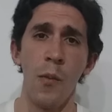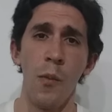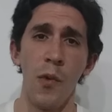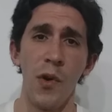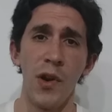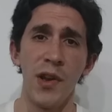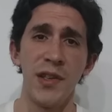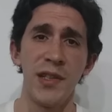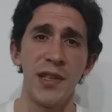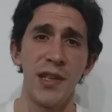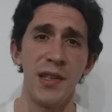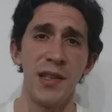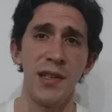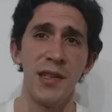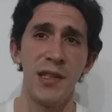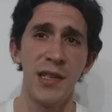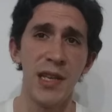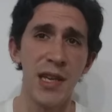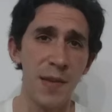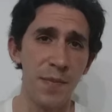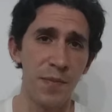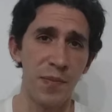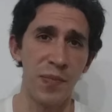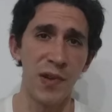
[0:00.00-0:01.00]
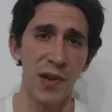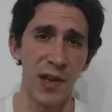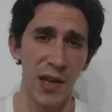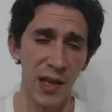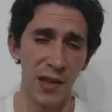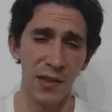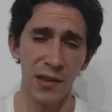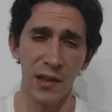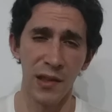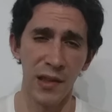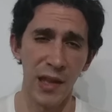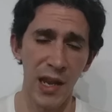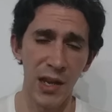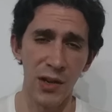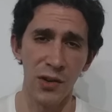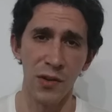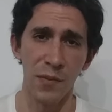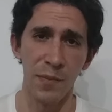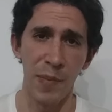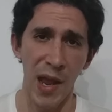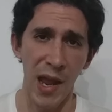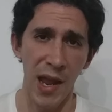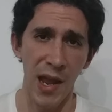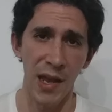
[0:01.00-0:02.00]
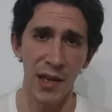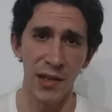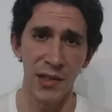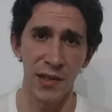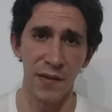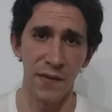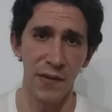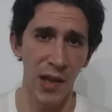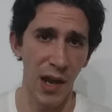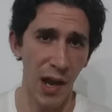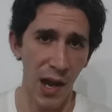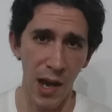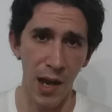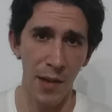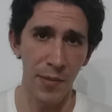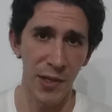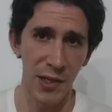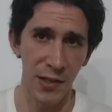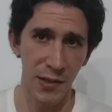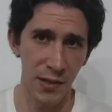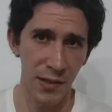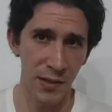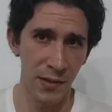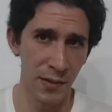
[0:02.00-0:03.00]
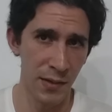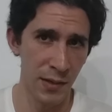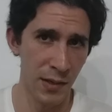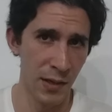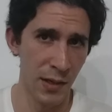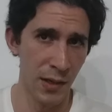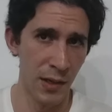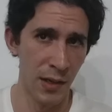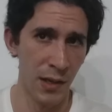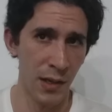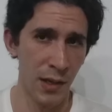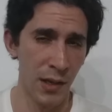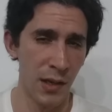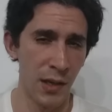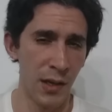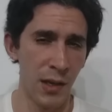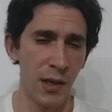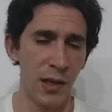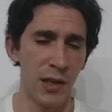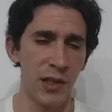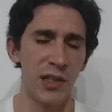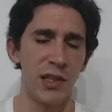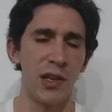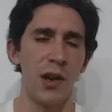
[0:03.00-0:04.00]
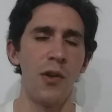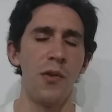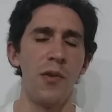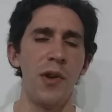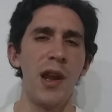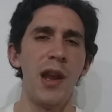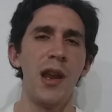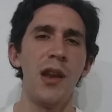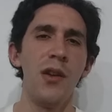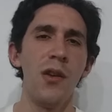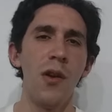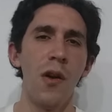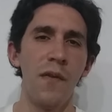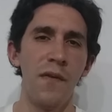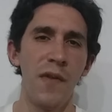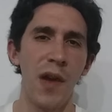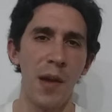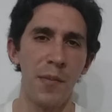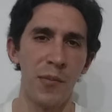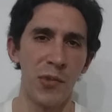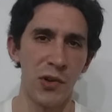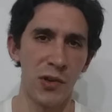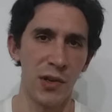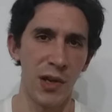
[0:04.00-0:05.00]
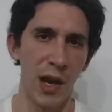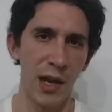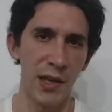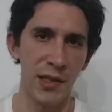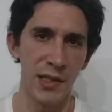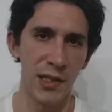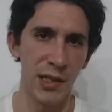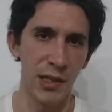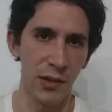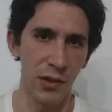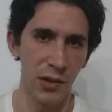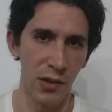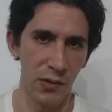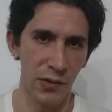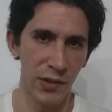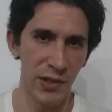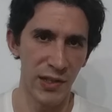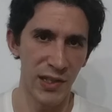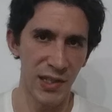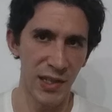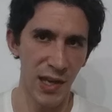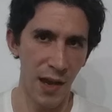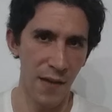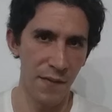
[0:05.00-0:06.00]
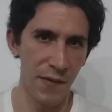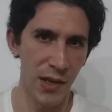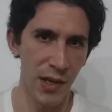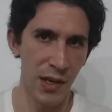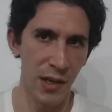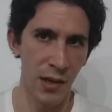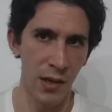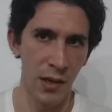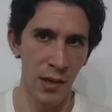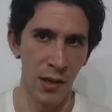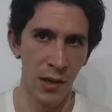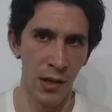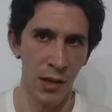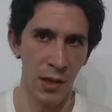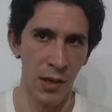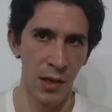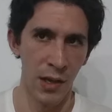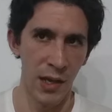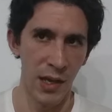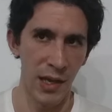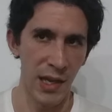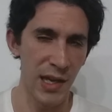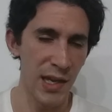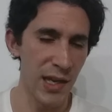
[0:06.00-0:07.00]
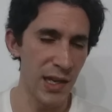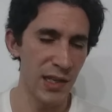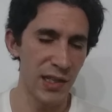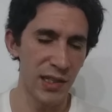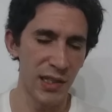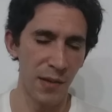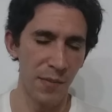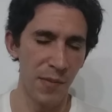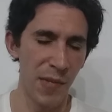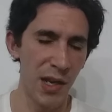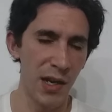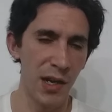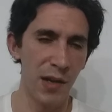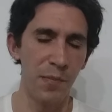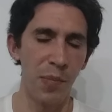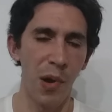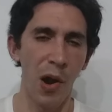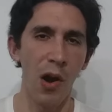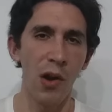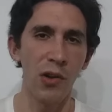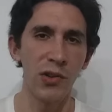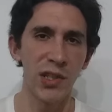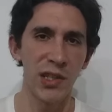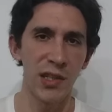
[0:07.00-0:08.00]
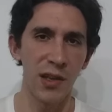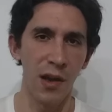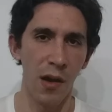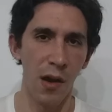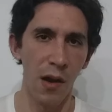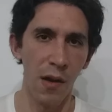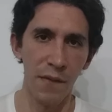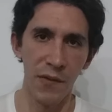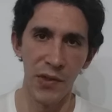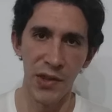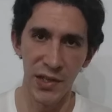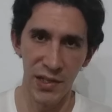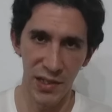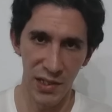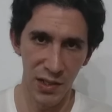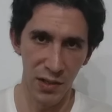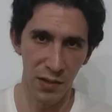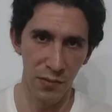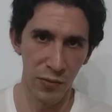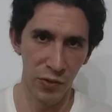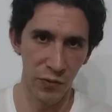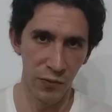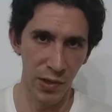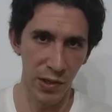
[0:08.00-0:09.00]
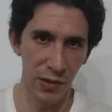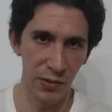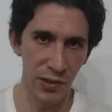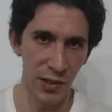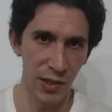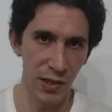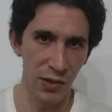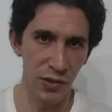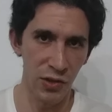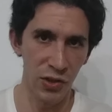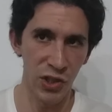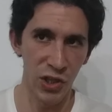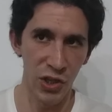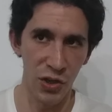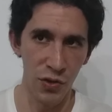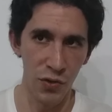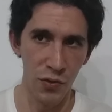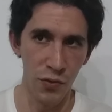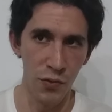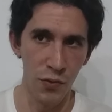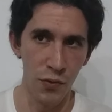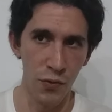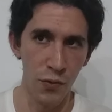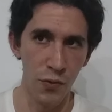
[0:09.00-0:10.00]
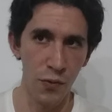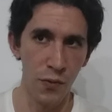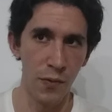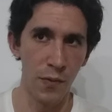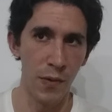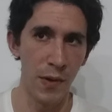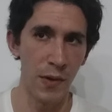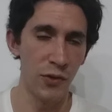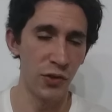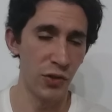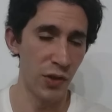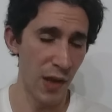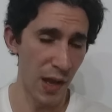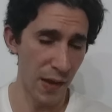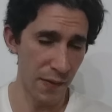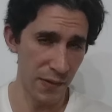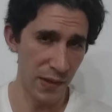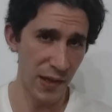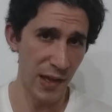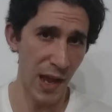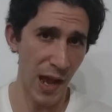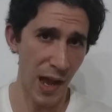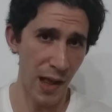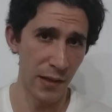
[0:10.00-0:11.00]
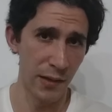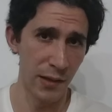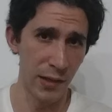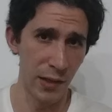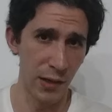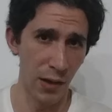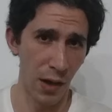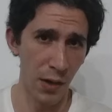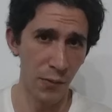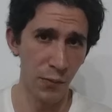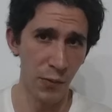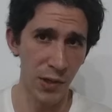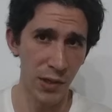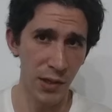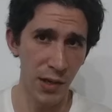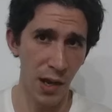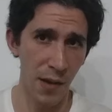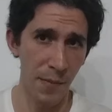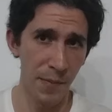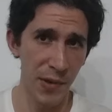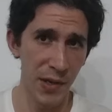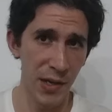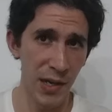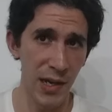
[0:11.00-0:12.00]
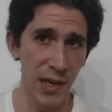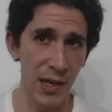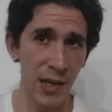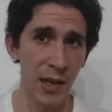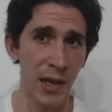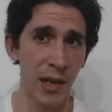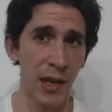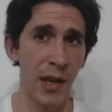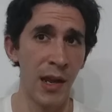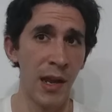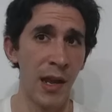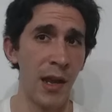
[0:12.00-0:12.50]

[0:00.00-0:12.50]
was deep in the later pans of The Hobbit. So in November 1937, he submitted parts of the Silmarillion to the Allen and Unwin Company,